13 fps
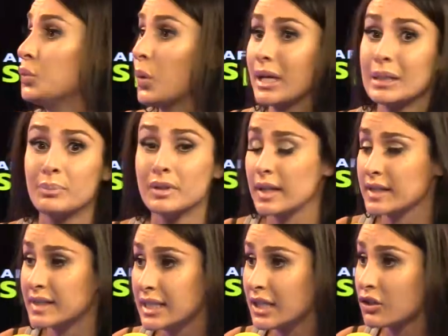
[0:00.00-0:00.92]
20
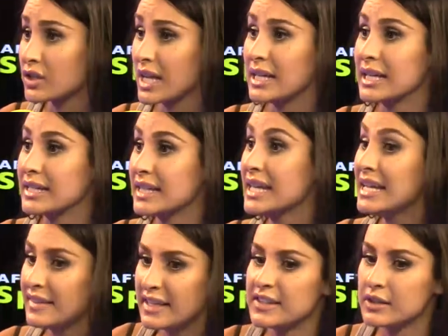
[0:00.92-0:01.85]
plus years, and it's
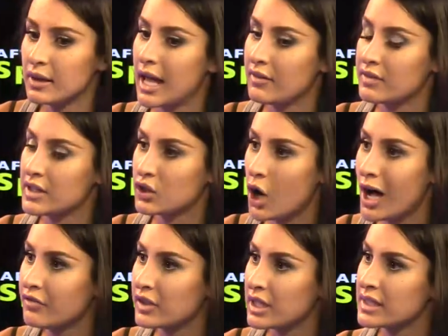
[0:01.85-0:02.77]
they still have this I think, confidence.